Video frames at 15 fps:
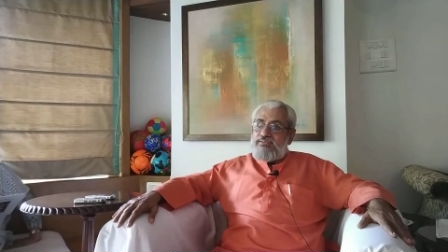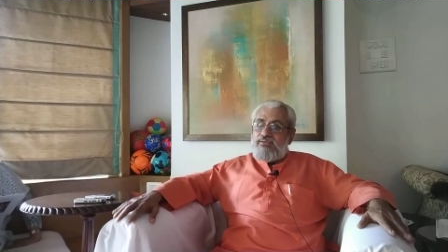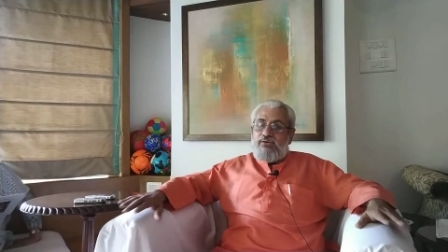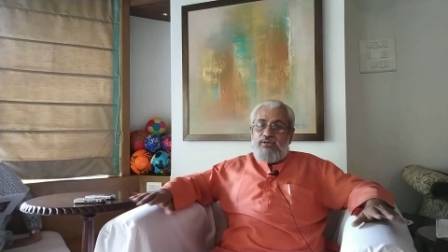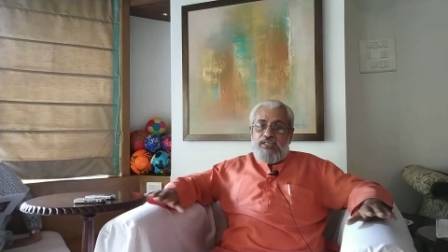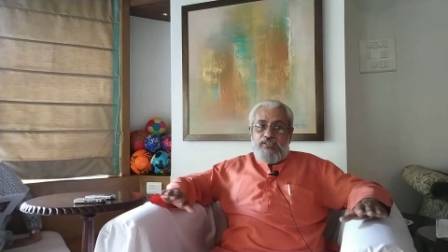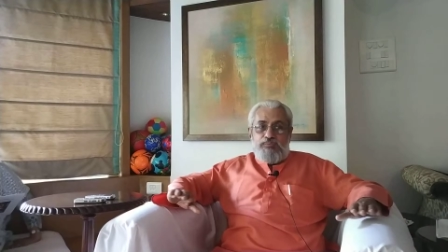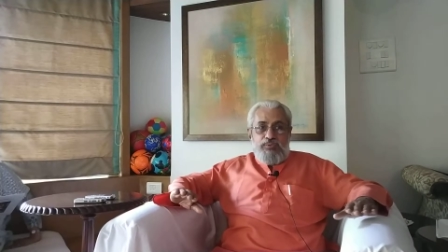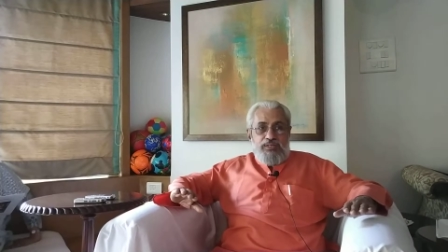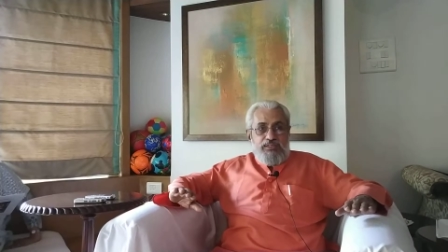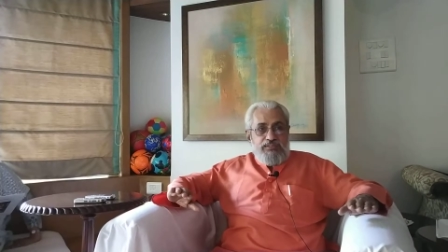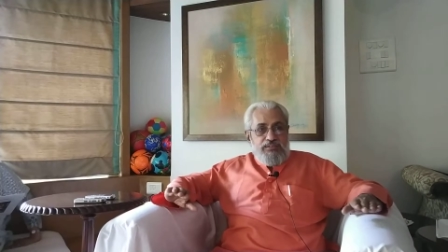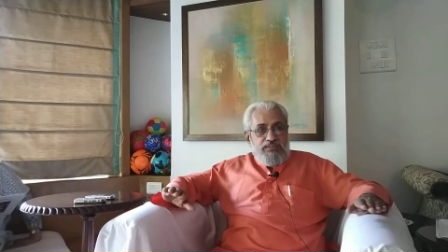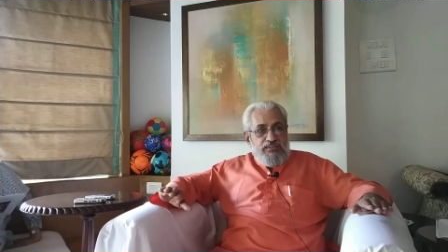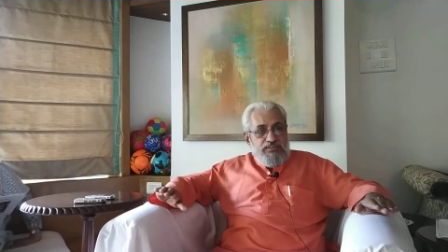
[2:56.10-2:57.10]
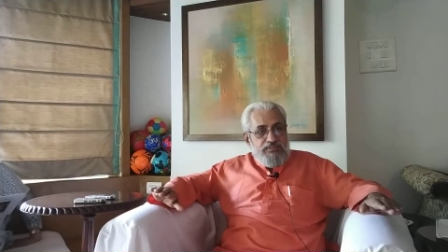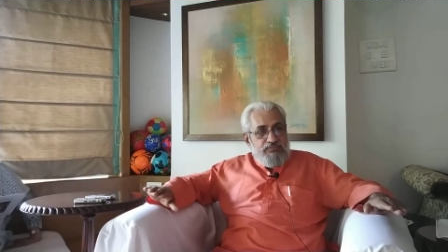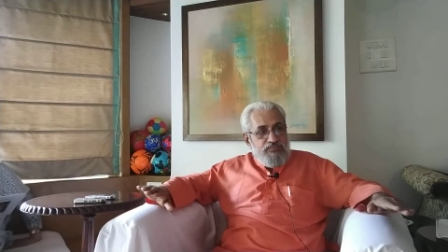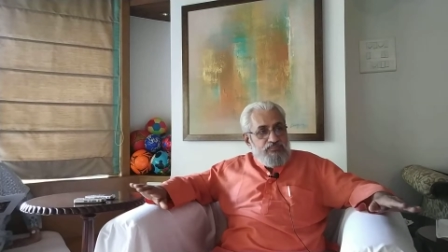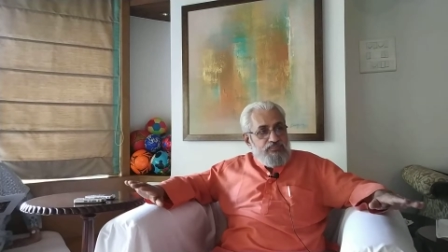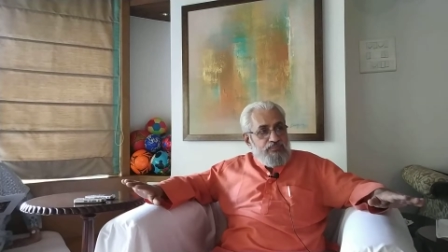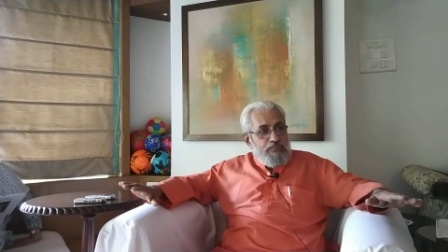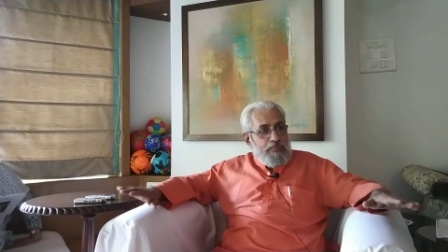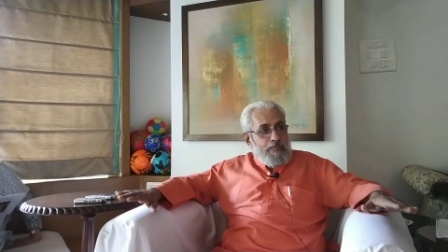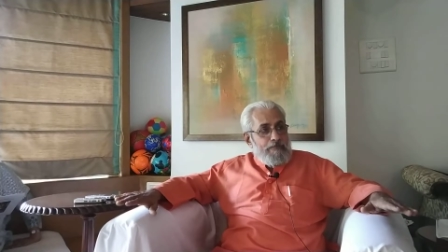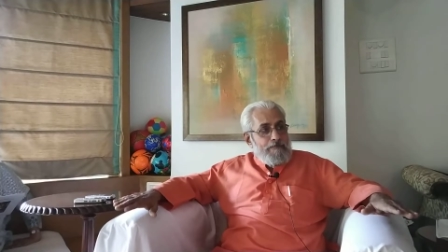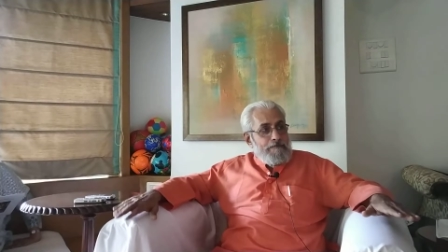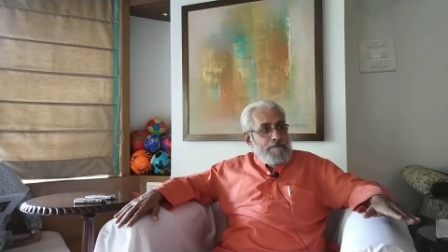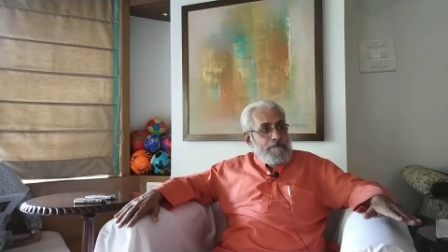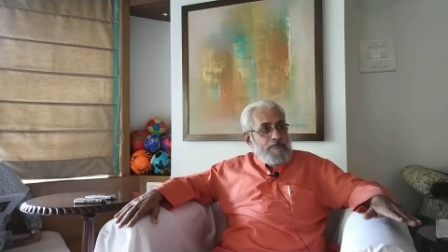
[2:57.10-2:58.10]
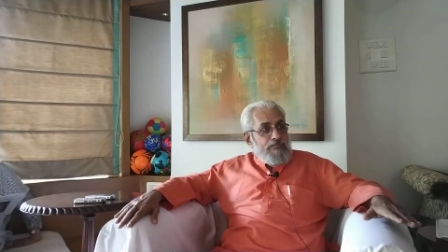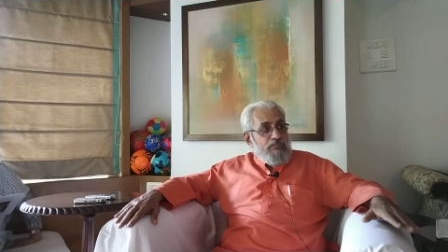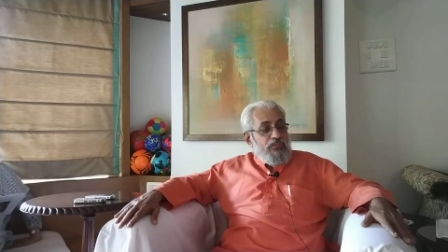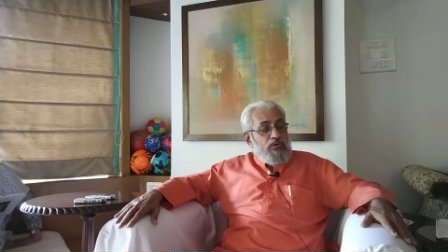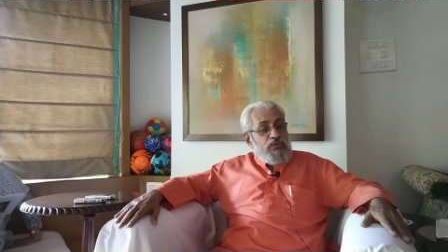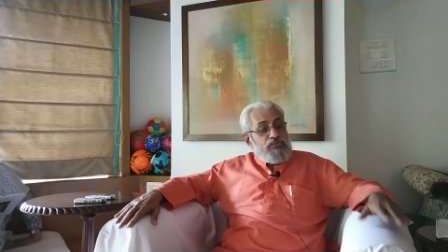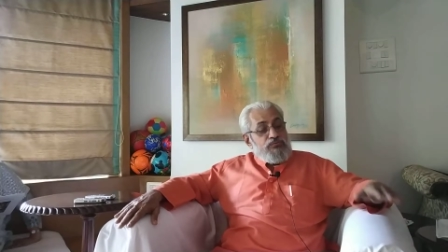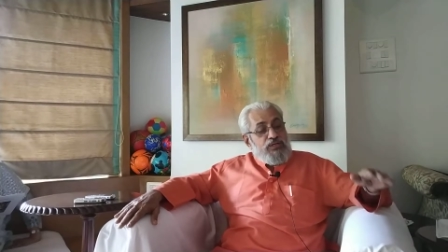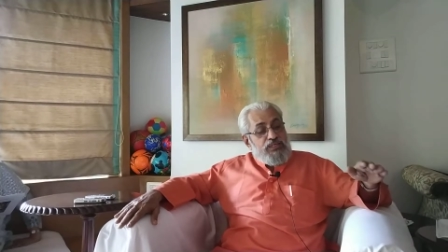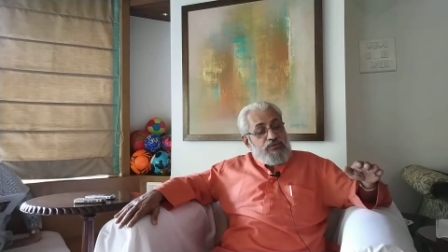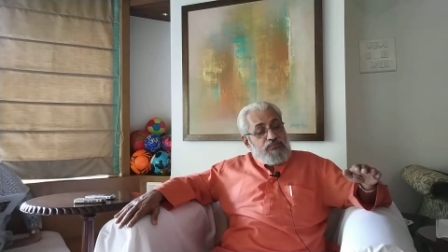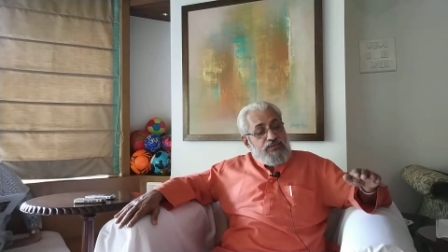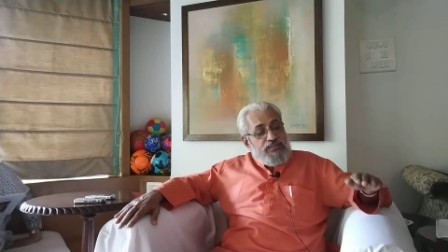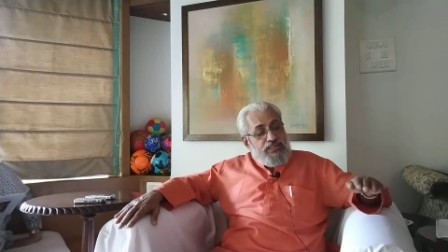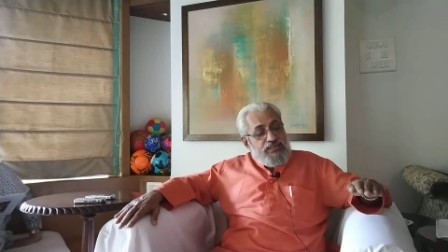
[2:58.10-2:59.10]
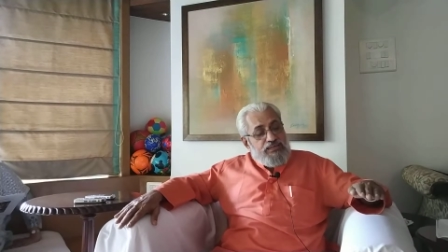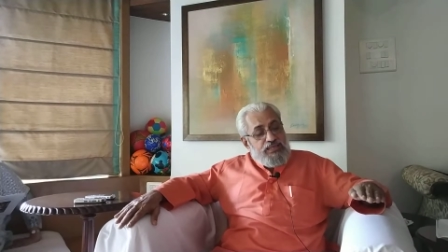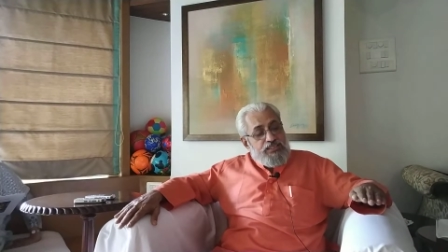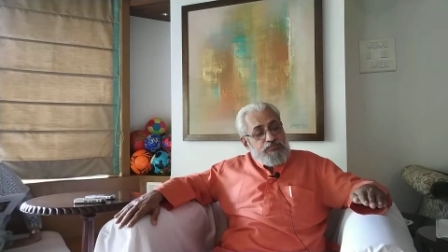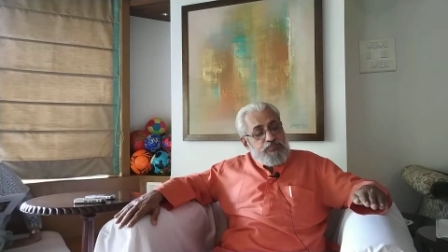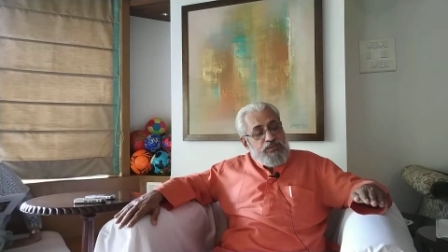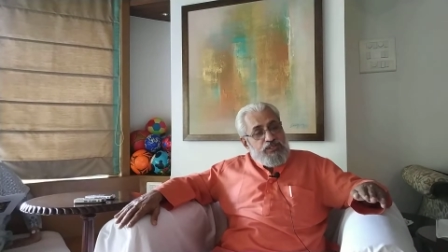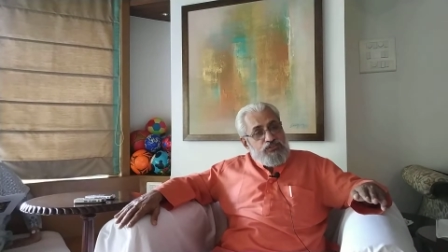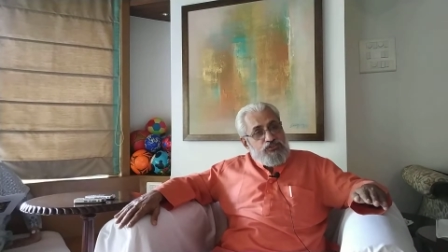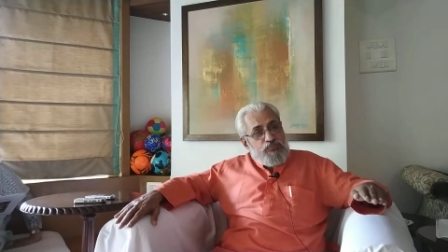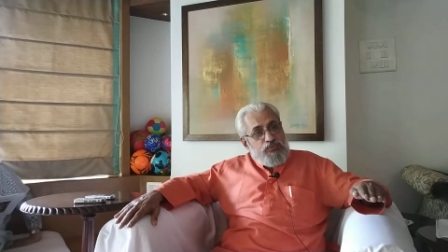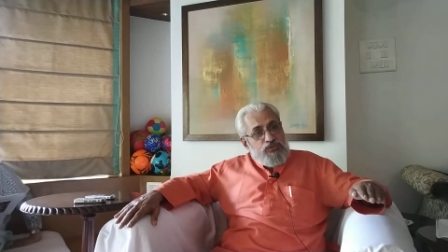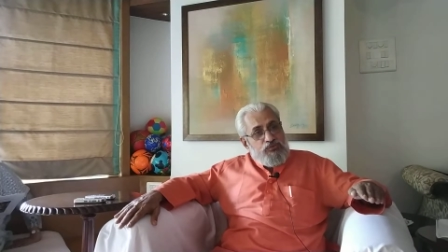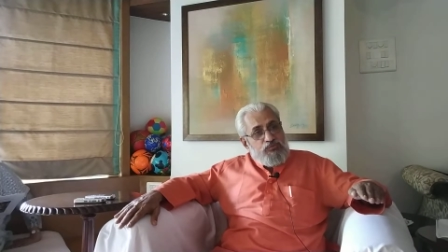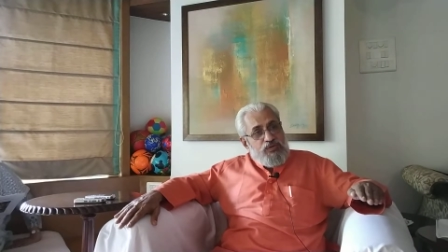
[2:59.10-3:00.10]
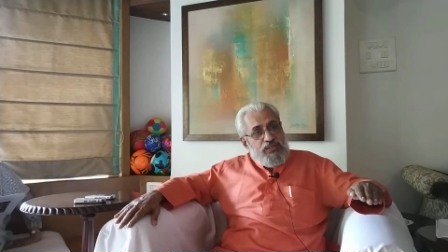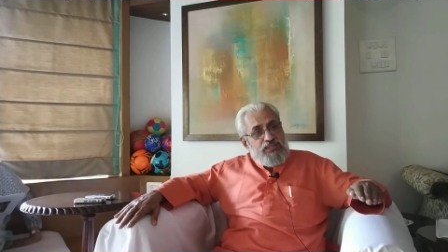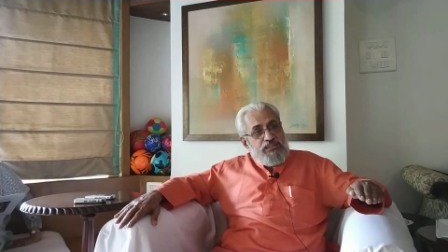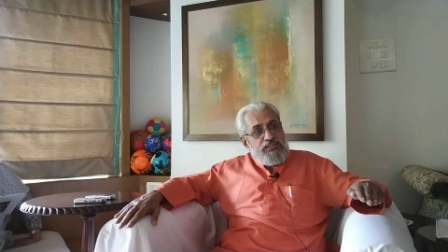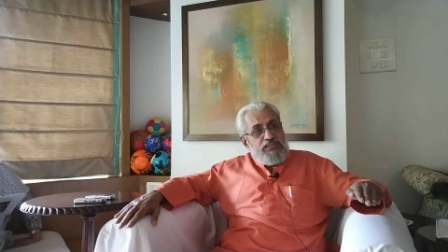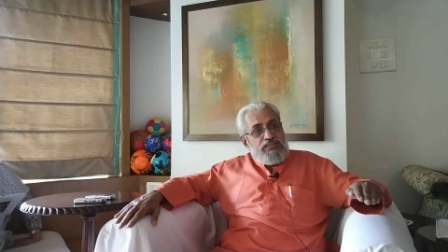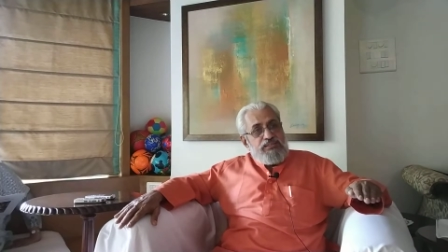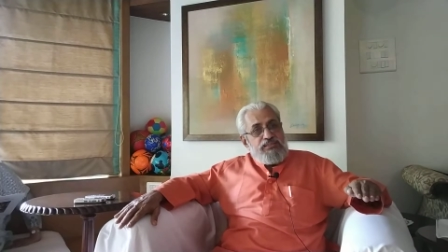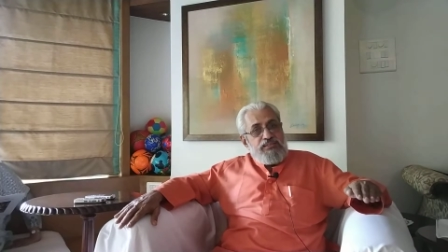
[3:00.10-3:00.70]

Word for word: all experience hunting. Because we are given that experience so much of validity.